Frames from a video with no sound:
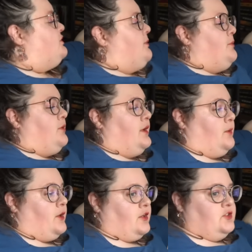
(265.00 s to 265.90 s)
are my
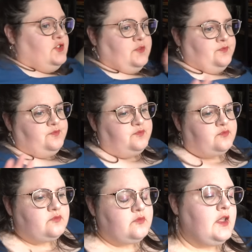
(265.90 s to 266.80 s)
pre-orders.
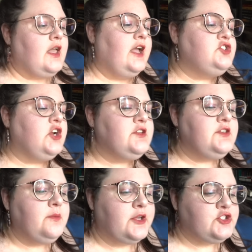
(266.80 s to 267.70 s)
I should
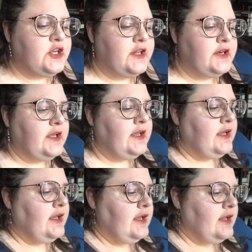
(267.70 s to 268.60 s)
also mention
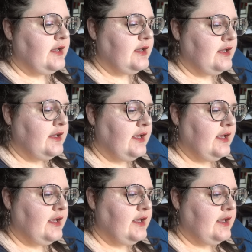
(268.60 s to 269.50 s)

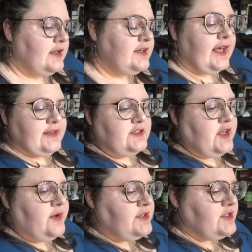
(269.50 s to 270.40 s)
uh, yeah, let's
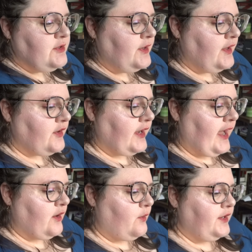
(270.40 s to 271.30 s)
go into another
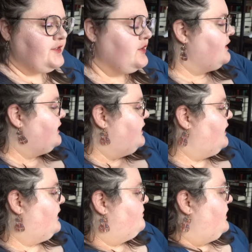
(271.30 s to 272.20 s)
category. So the
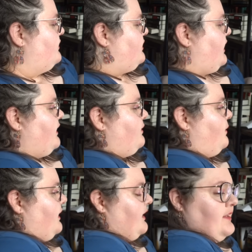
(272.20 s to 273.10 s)
um, other
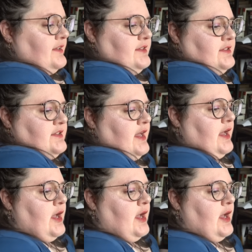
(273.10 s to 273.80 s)
category is